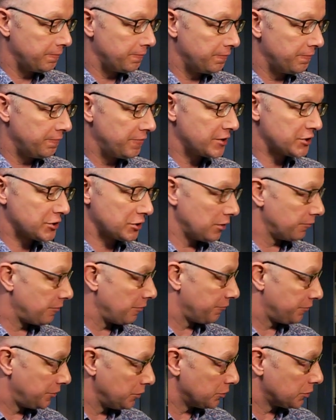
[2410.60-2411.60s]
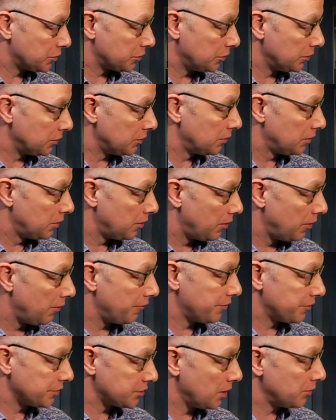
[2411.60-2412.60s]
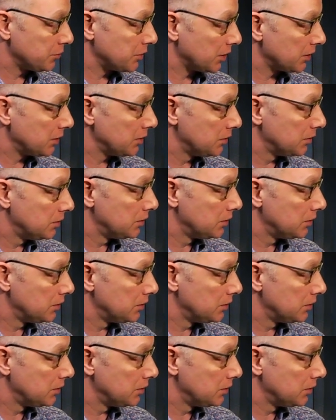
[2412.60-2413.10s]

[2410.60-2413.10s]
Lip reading: vision of a future of the subject.